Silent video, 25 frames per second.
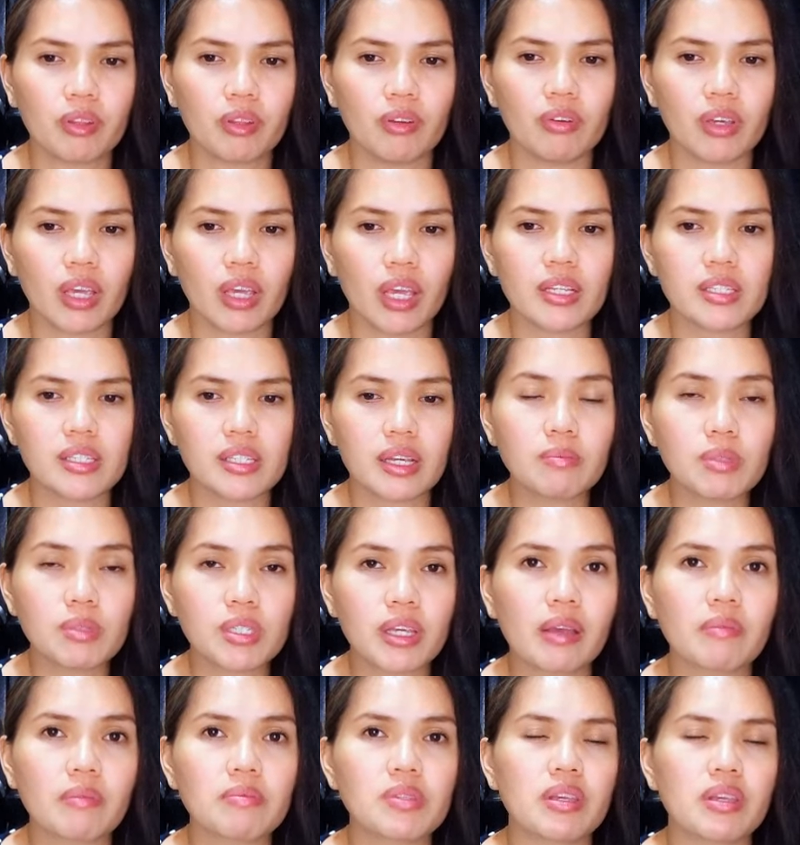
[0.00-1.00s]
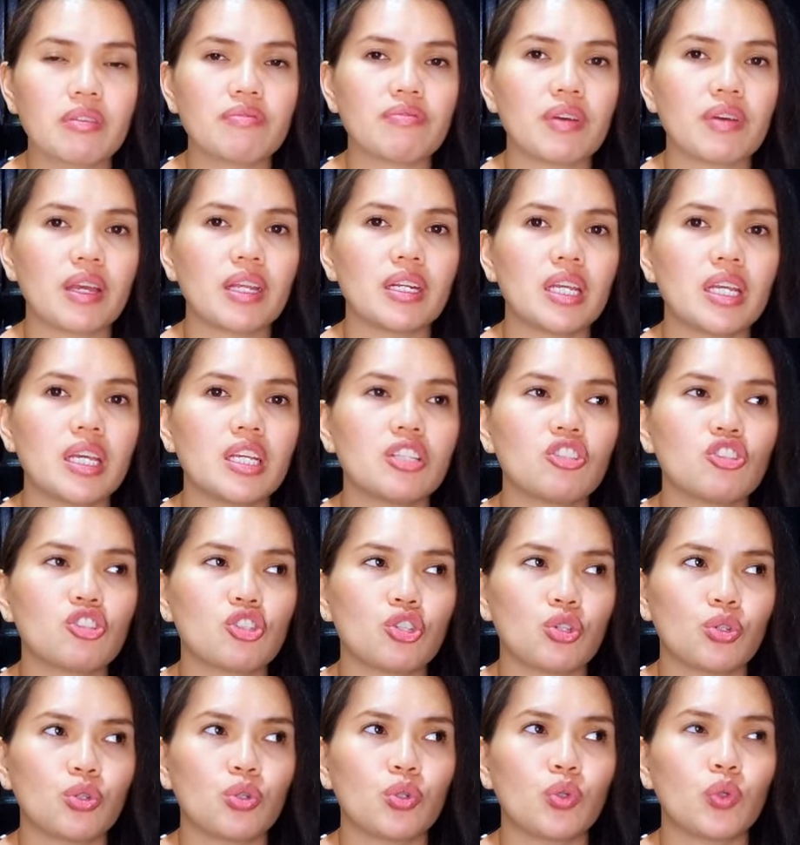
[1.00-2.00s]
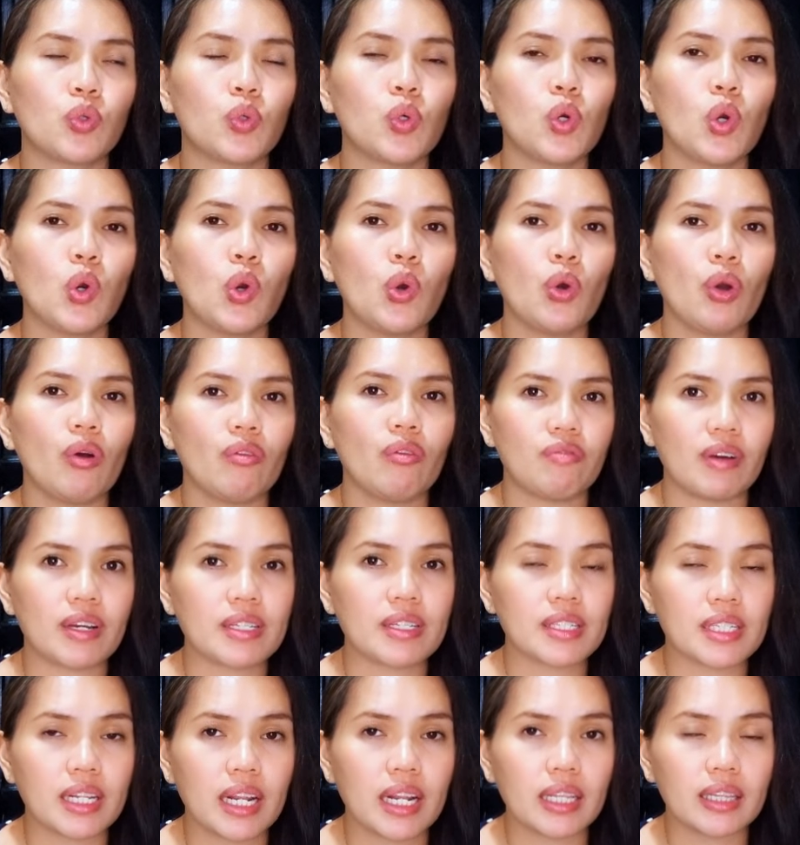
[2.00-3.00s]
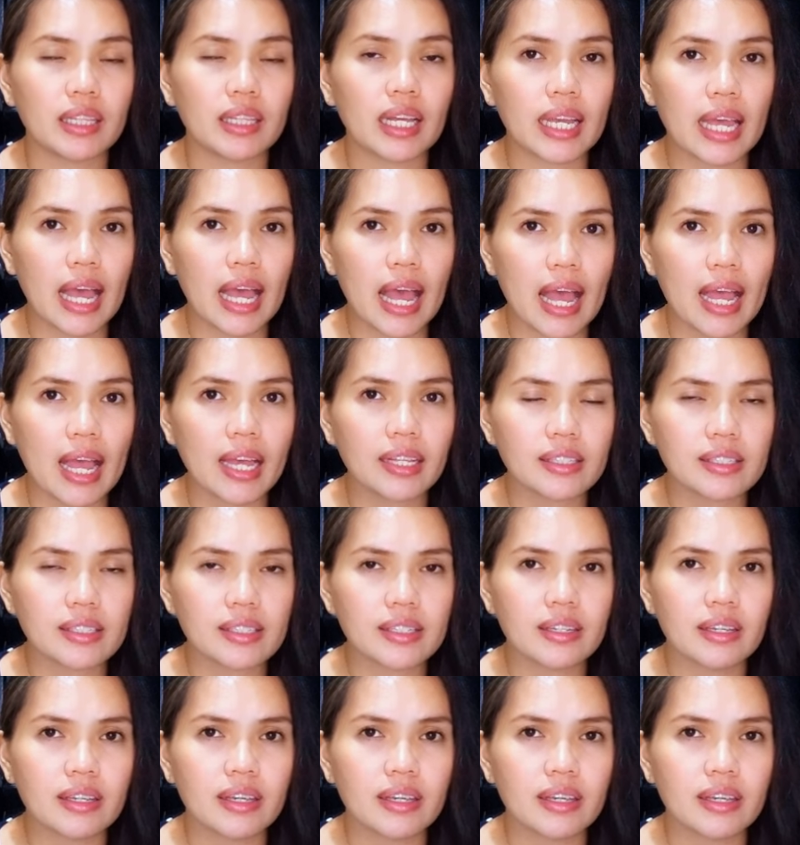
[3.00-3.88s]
Okay, sometimes if I need to vaccinate the cat,